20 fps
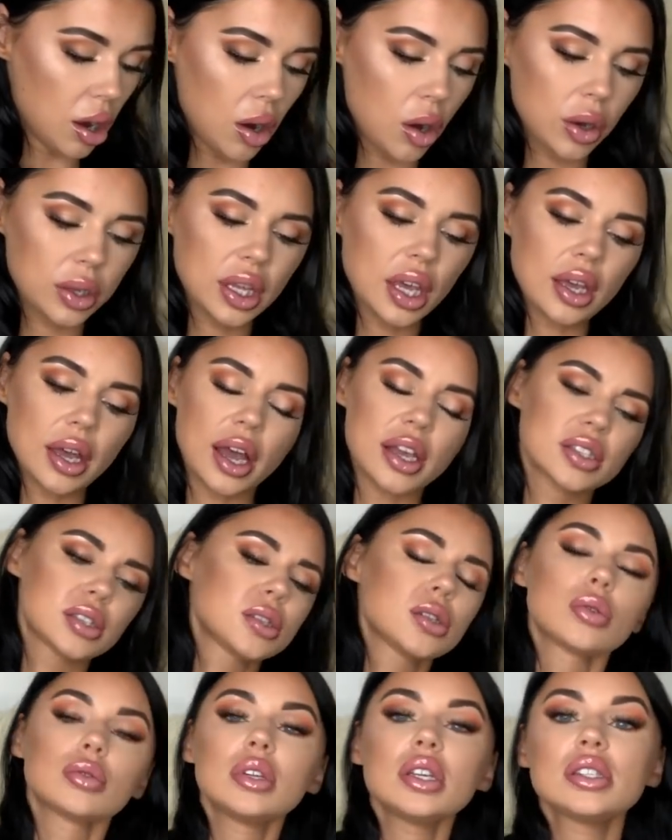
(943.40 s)
Okay guys,
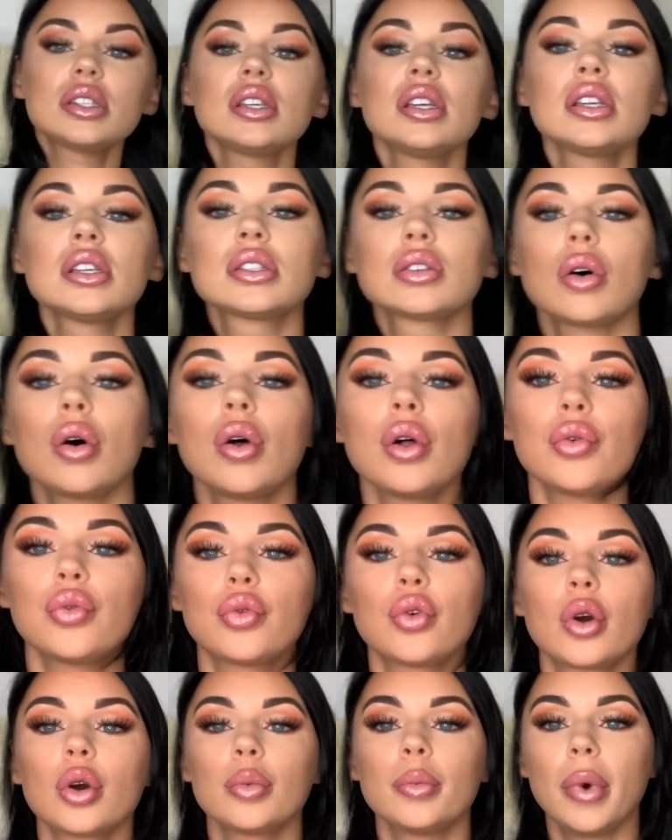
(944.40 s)
so this is all
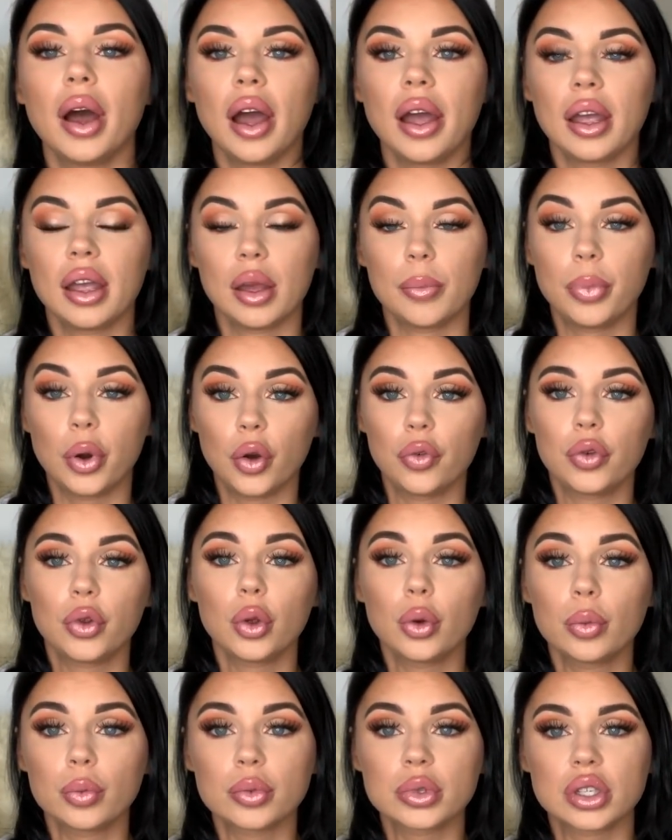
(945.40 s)
for my
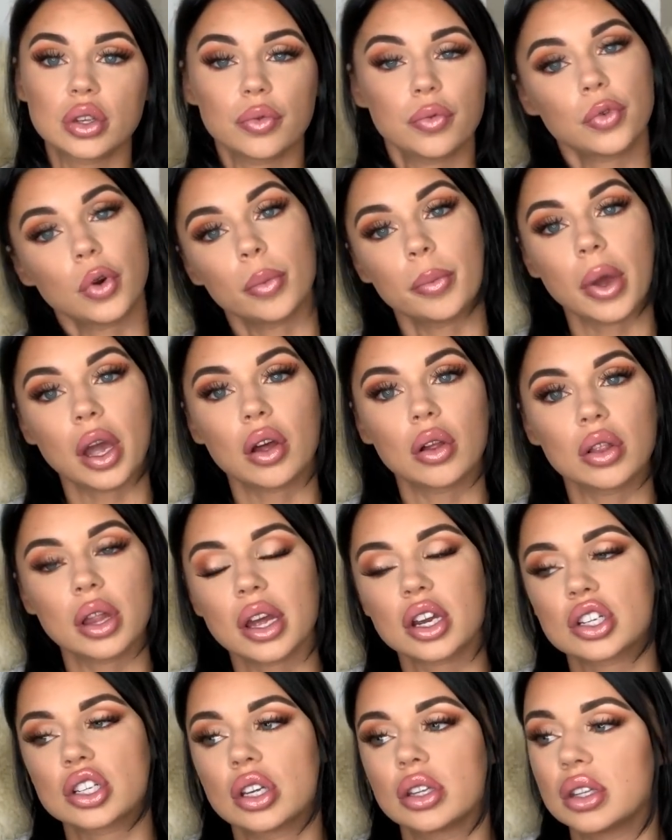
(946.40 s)
perfumes from my
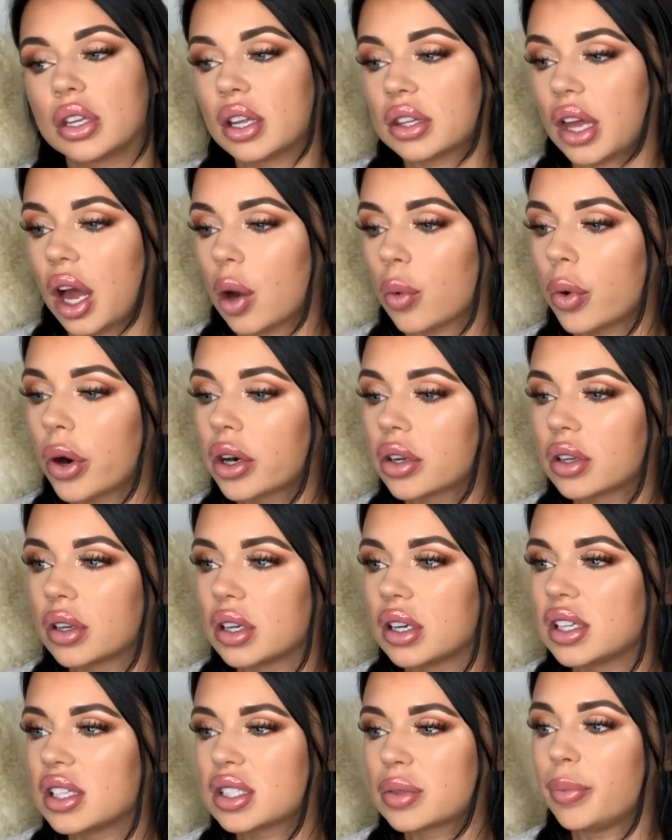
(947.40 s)
collection that I wear the
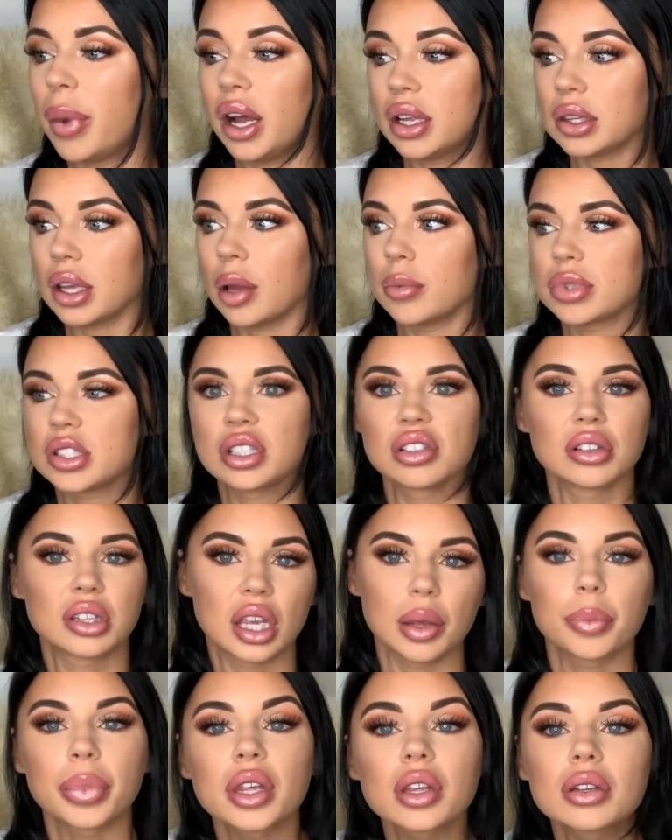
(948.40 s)
least, but I'm still
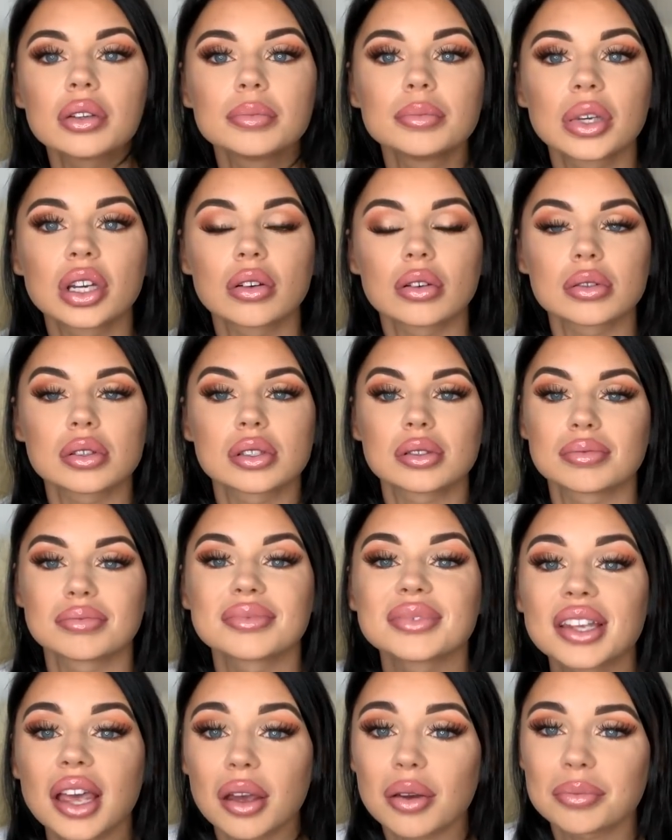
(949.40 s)
keeping because,
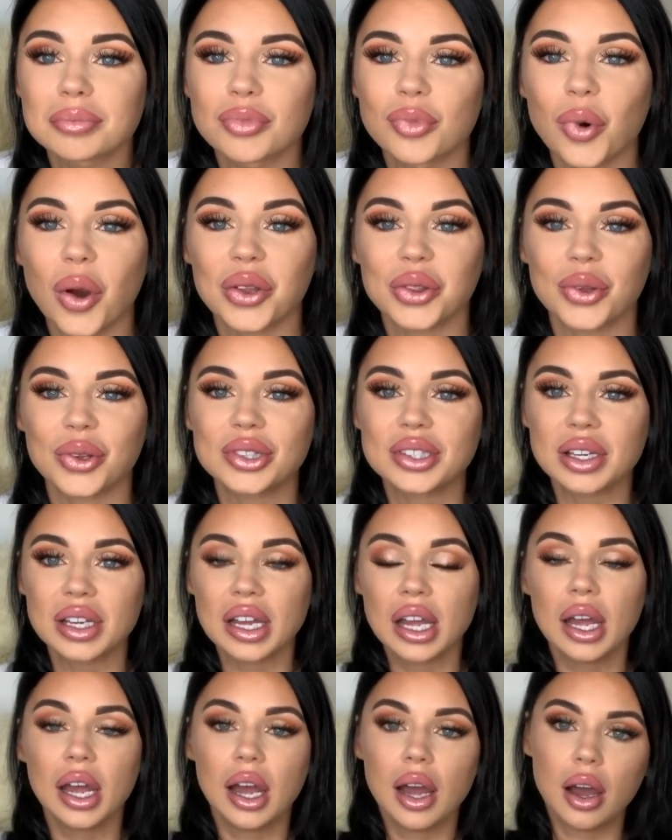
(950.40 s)
yeah, why not?
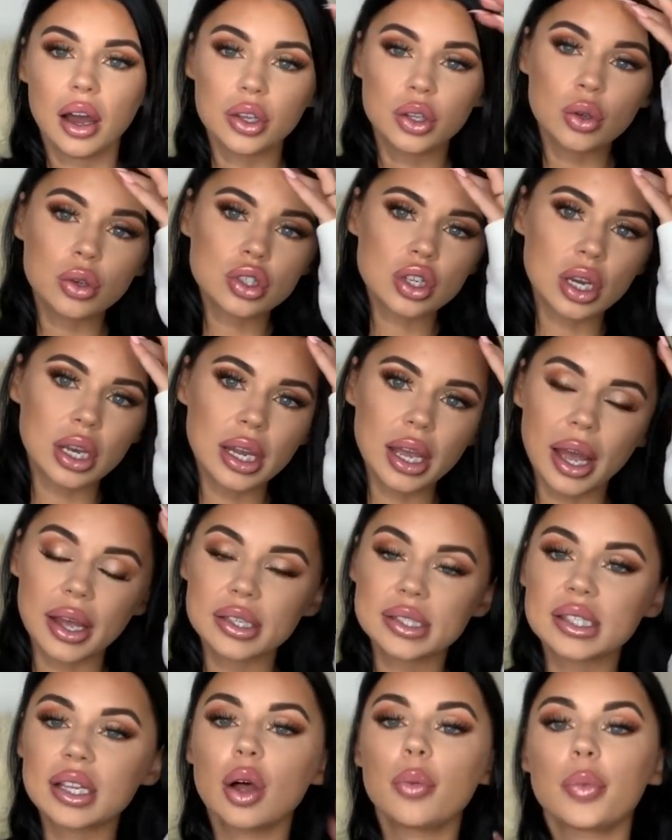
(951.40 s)
Usually I
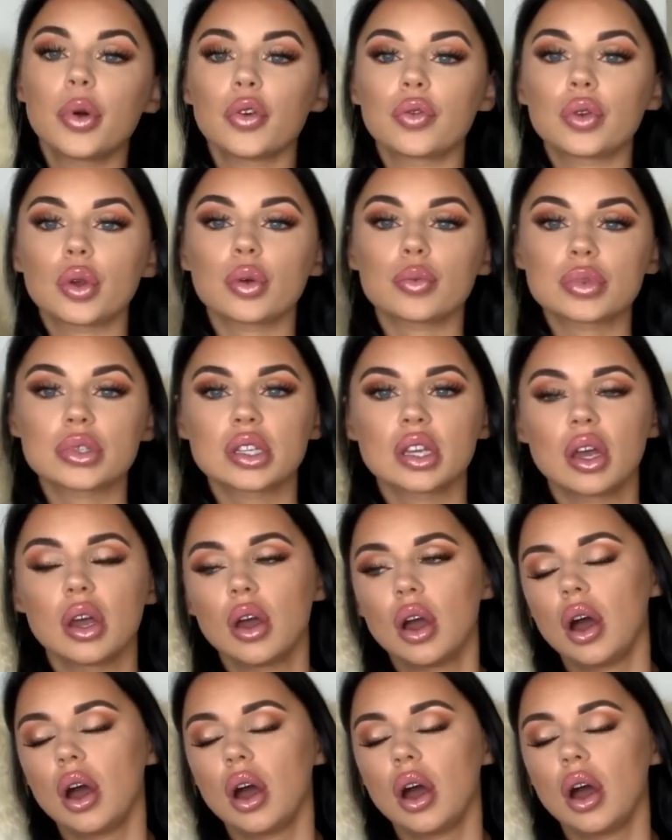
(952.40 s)
sell perfumes.